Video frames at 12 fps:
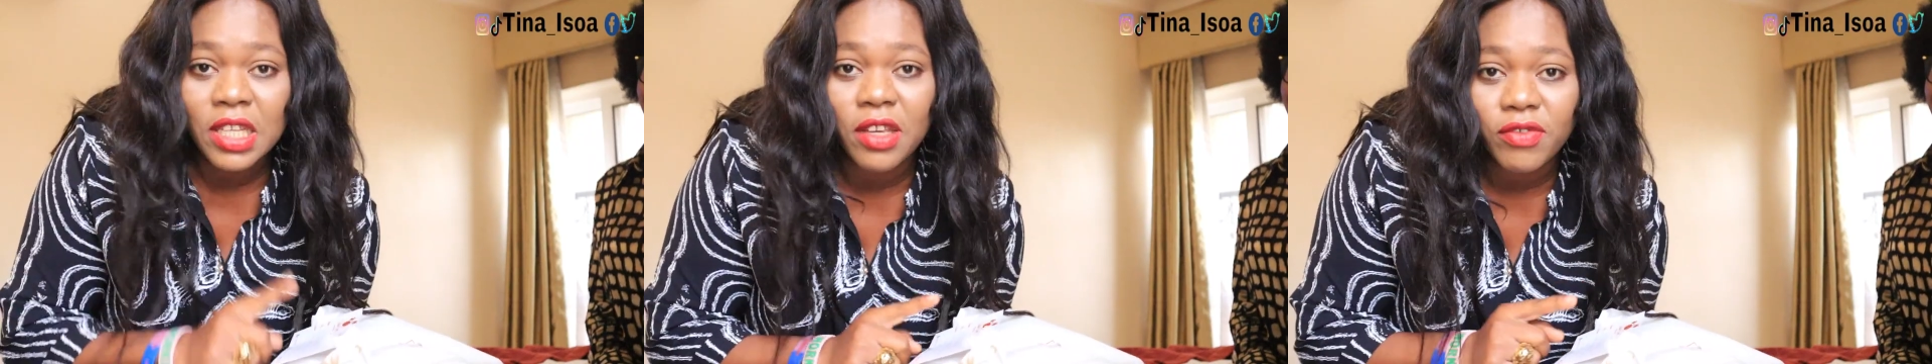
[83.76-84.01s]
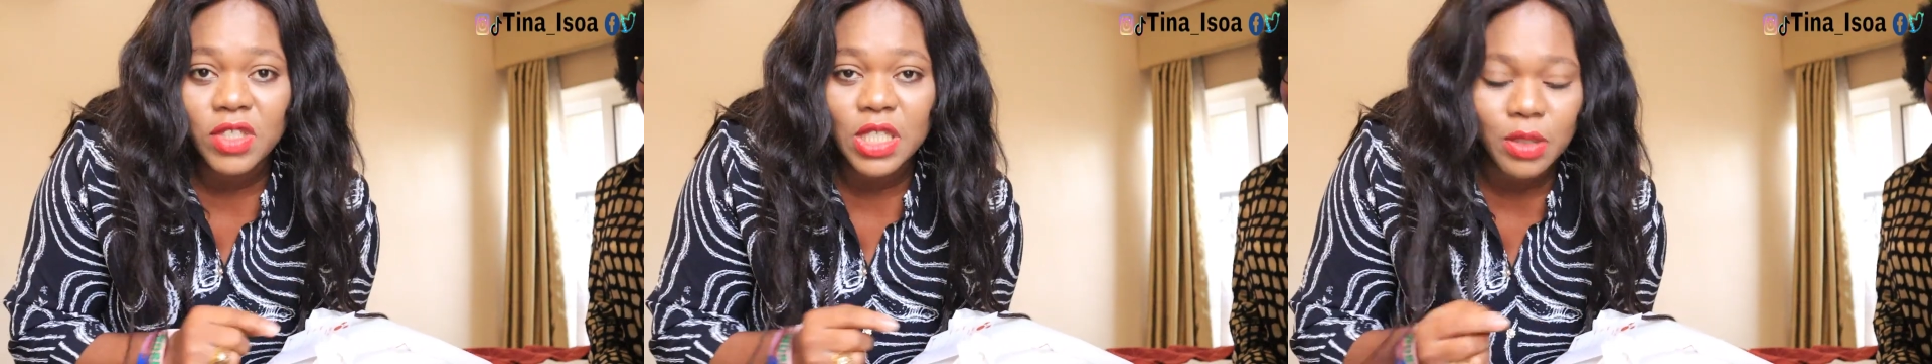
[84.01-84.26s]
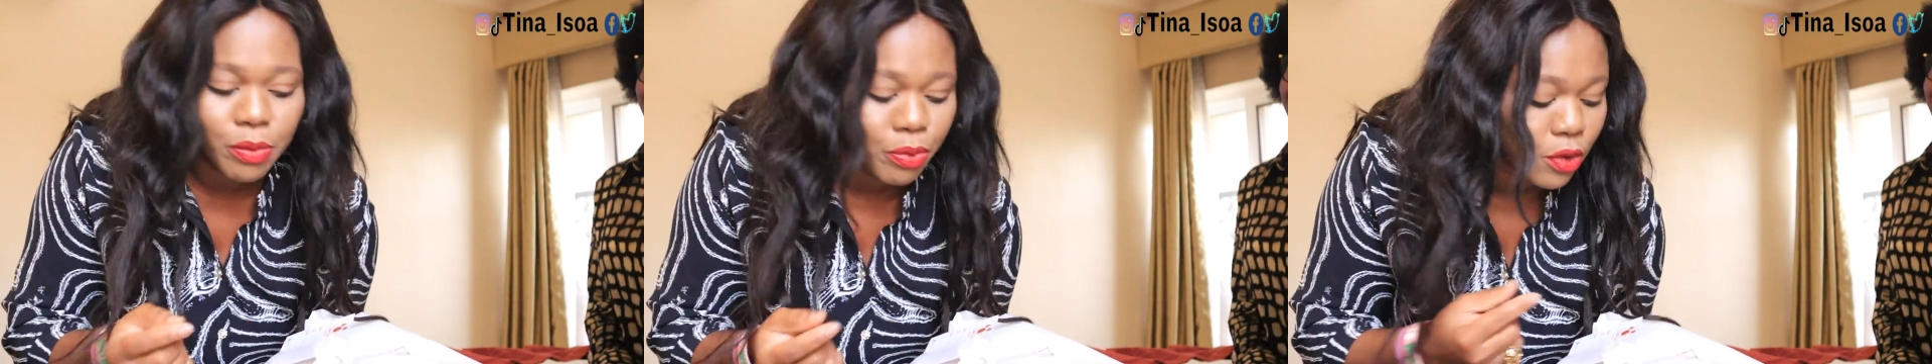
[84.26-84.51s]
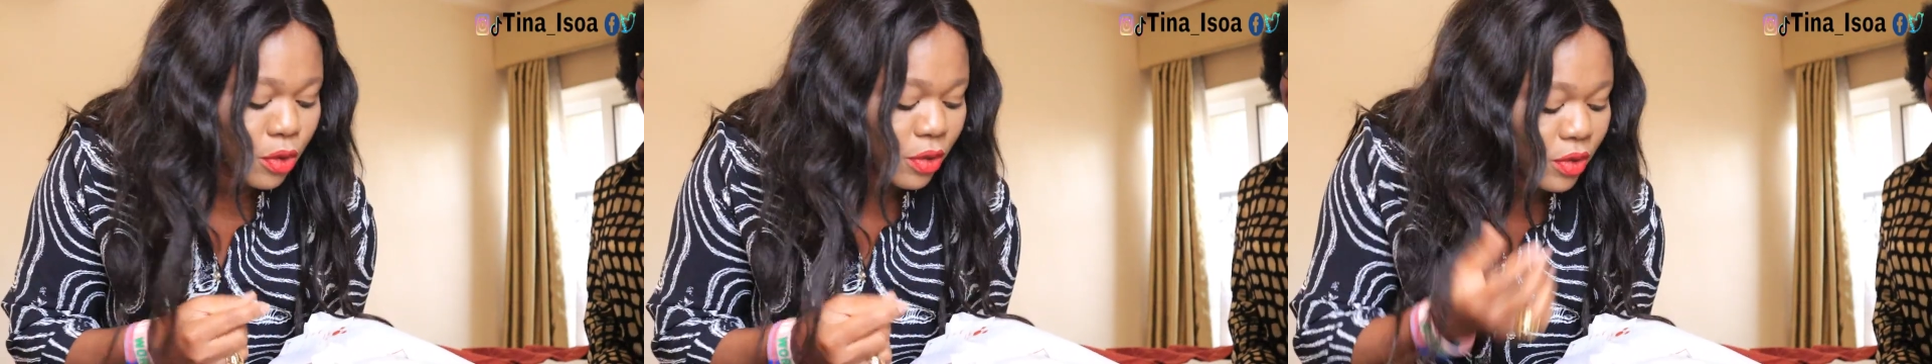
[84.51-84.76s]
give these
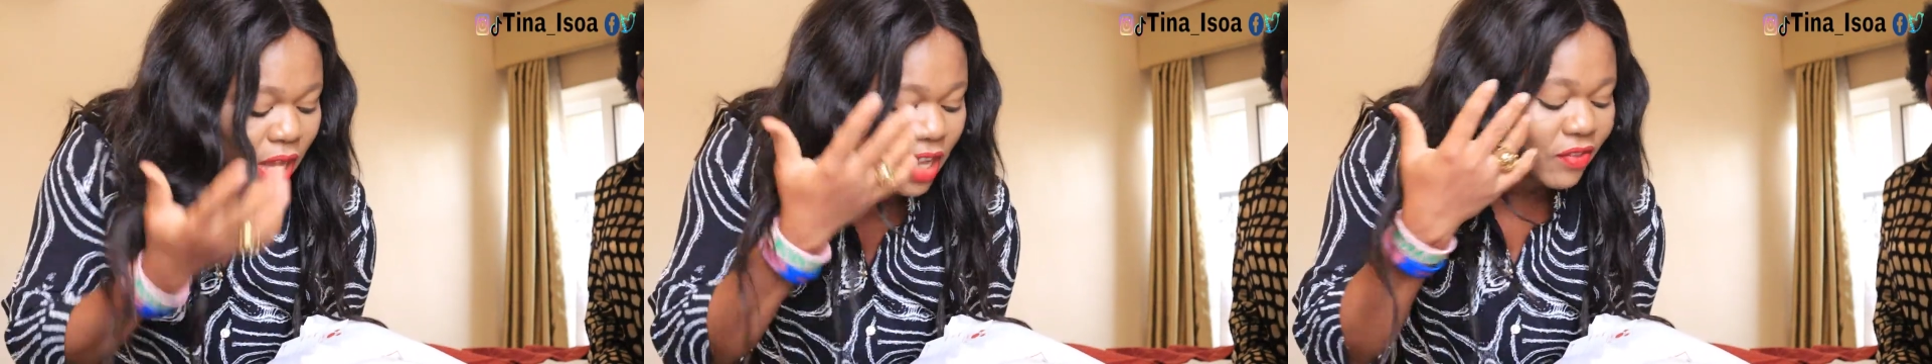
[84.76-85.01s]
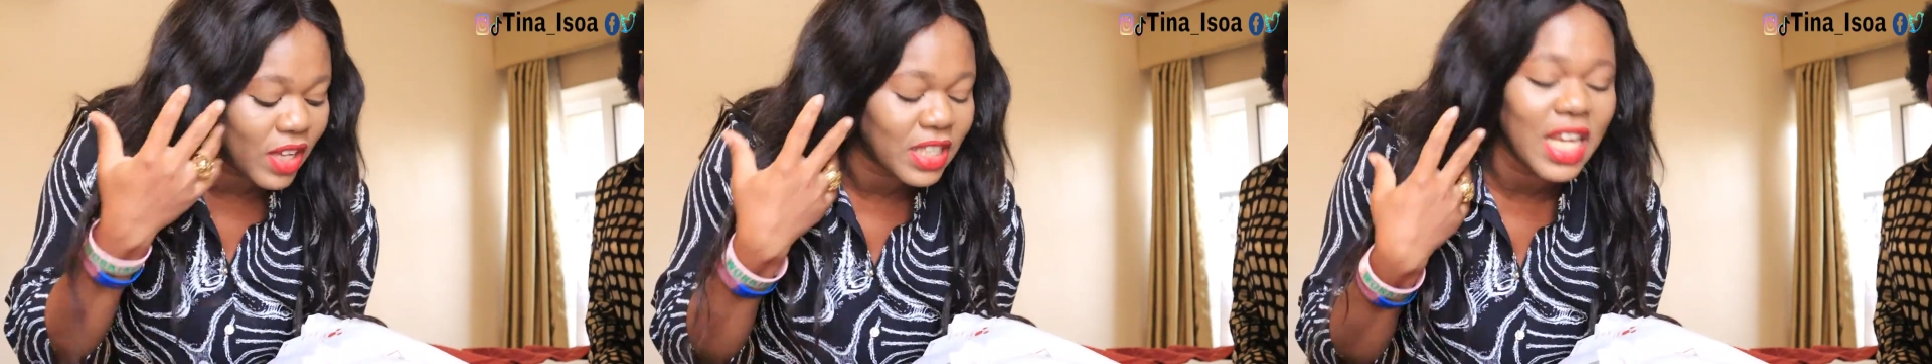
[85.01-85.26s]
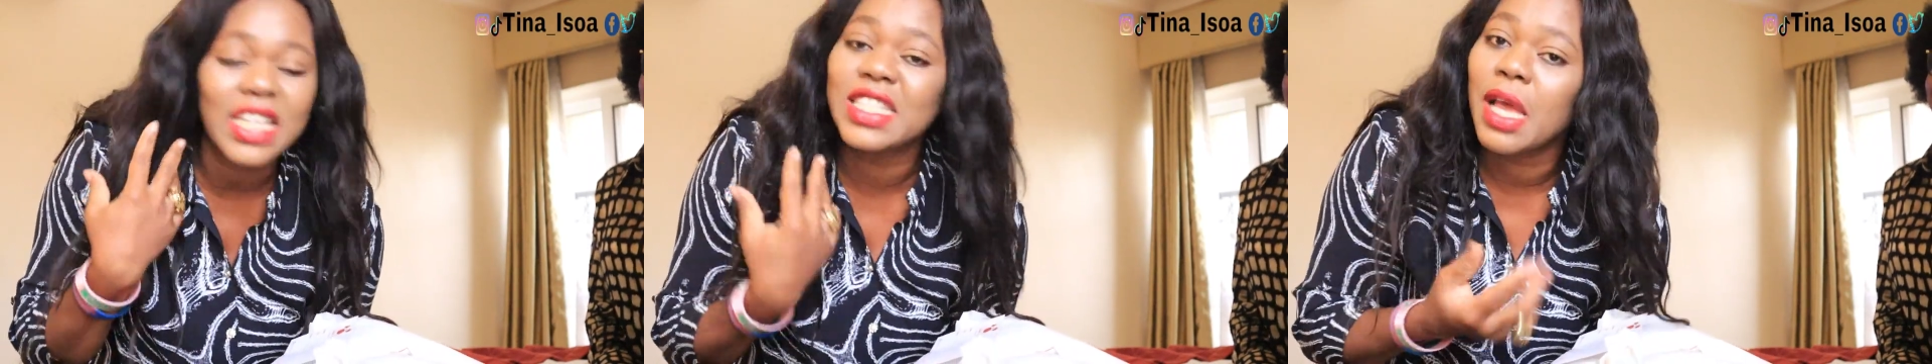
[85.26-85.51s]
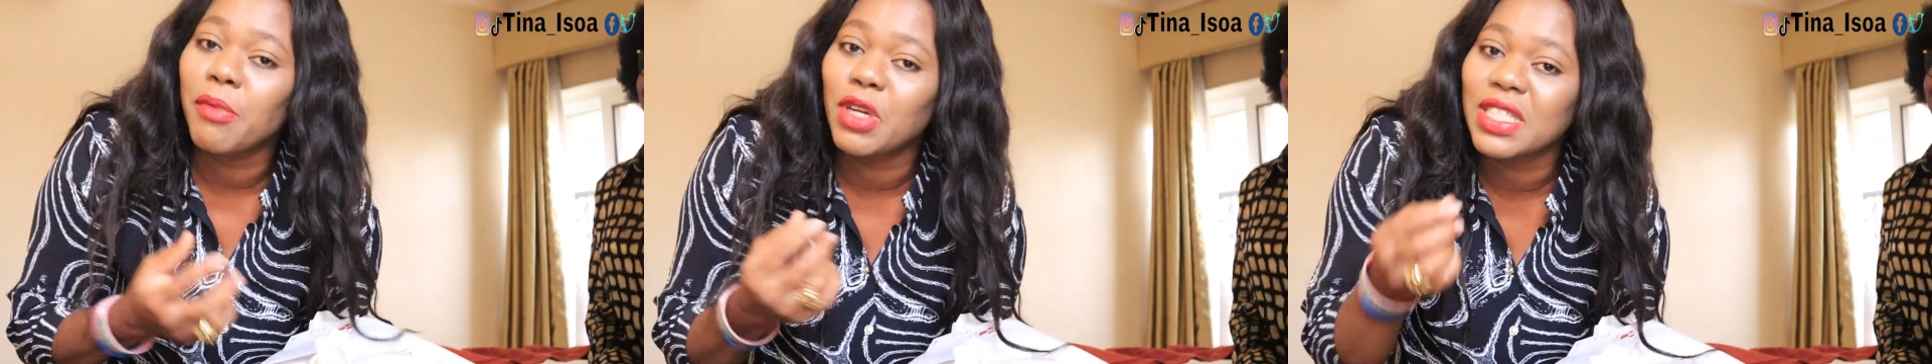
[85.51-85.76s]
people,
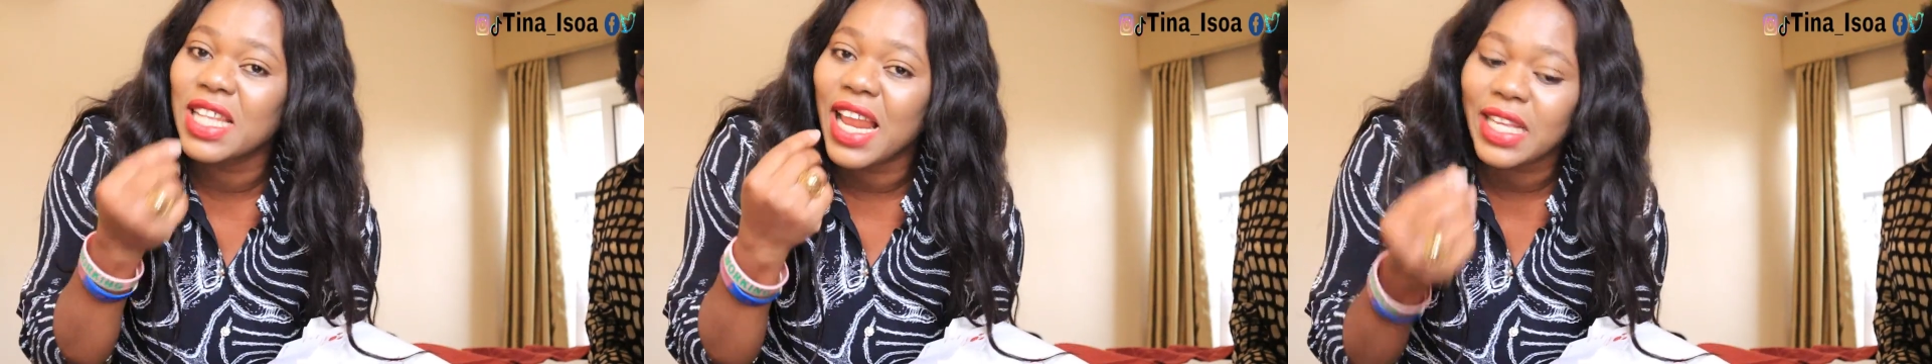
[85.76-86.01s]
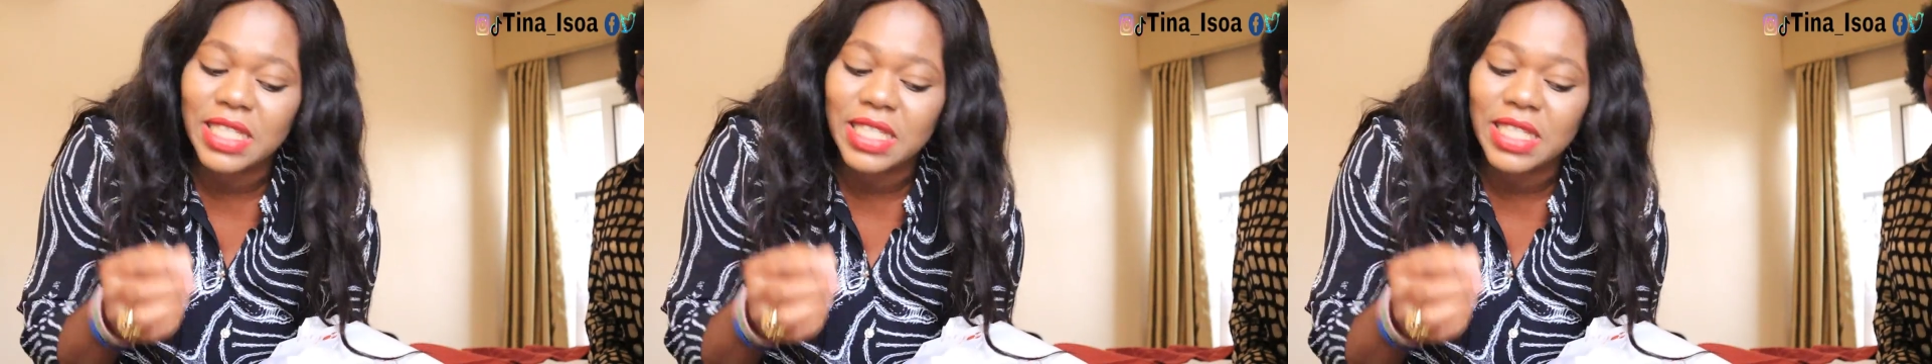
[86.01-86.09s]
advertise them until